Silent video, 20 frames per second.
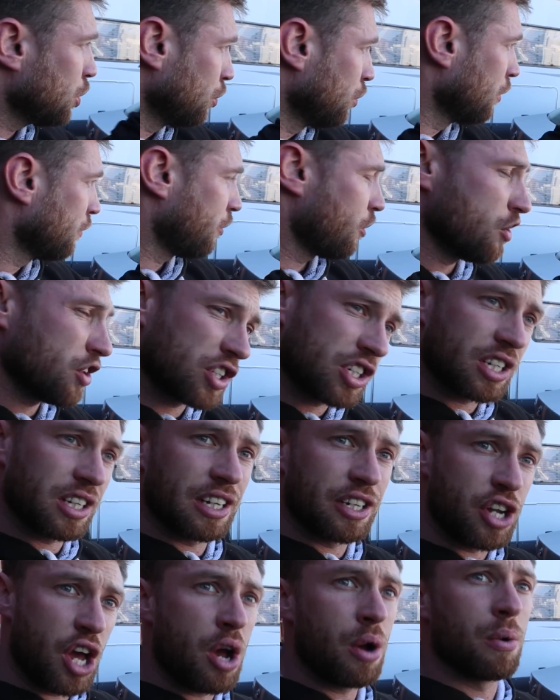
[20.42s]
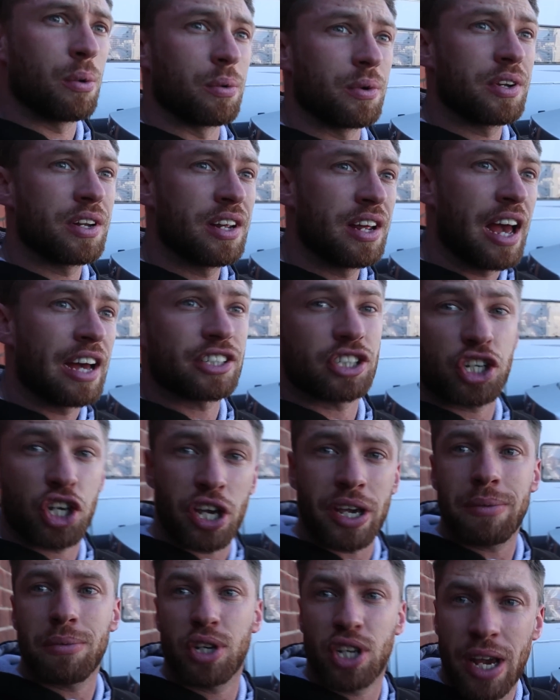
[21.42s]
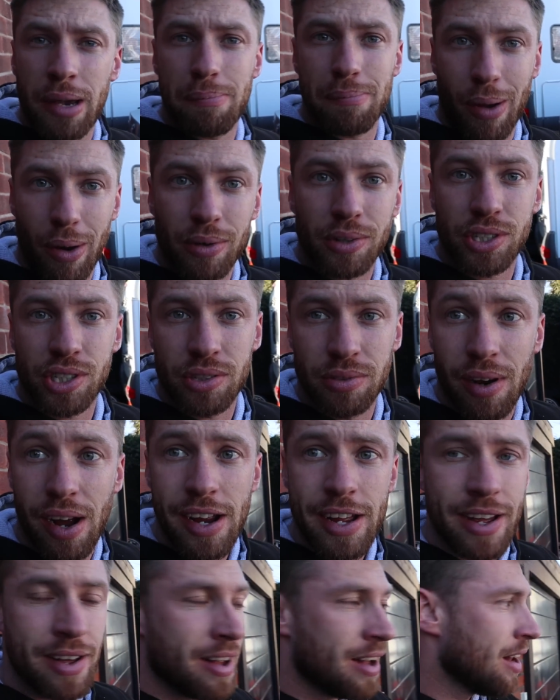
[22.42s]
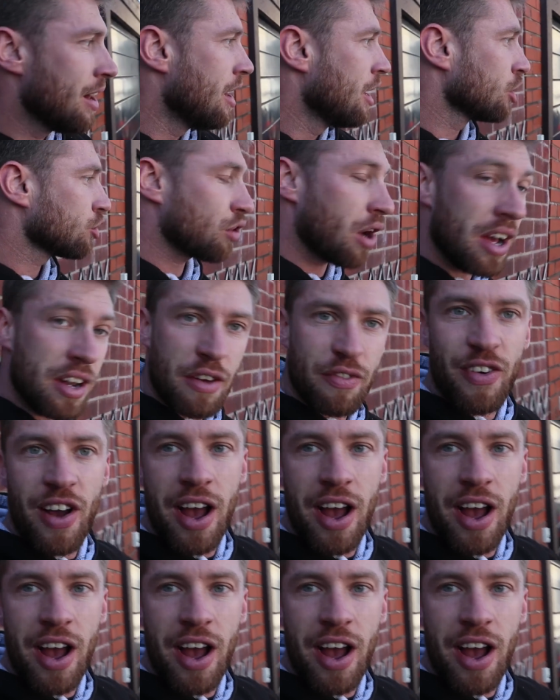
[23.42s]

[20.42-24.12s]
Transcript: universally known as a cheap shitbox, right? Trying to